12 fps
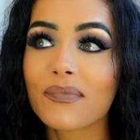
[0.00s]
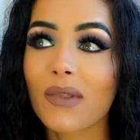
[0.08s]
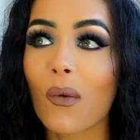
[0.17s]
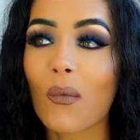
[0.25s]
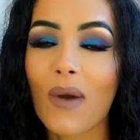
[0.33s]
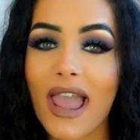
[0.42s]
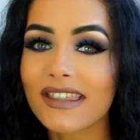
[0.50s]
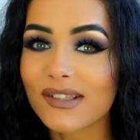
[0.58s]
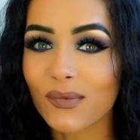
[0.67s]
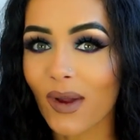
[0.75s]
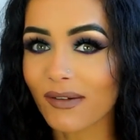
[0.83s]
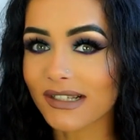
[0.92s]
where
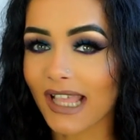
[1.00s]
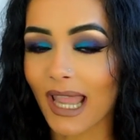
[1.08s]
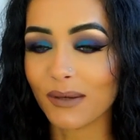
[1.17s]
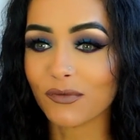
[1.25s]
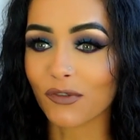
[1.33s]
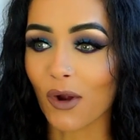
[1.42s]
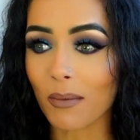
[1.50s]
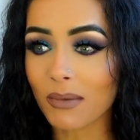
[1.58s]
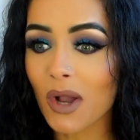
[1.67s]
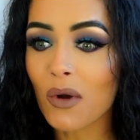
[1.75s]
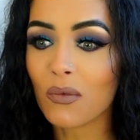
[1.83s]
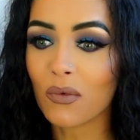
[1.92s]
this virus came
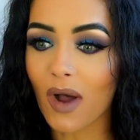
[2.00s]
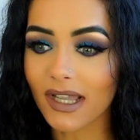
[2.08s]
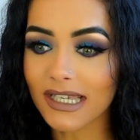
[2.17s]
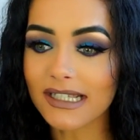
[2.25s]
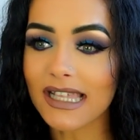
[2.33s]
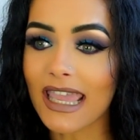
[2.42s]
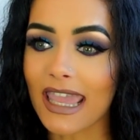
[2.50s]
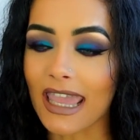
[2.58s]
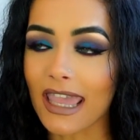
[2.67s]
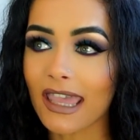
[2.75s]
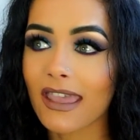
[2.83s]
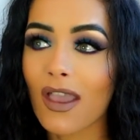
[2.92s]
from, why it's
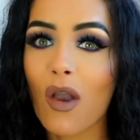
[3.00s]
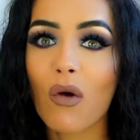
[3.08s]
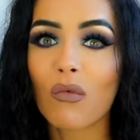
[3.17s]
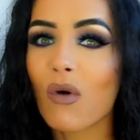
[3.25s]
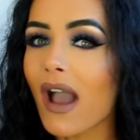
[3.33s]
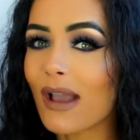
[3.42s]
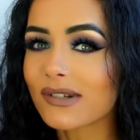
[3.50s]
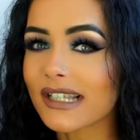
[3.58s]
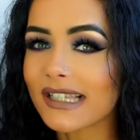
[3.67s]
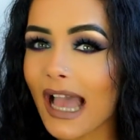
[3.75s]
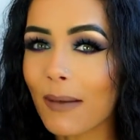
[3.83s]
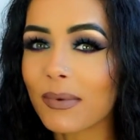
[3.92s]
here, what else
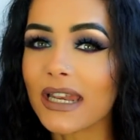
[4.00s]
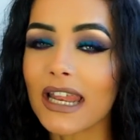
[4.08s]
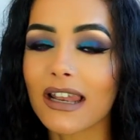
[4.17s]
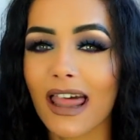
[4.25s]
is happening.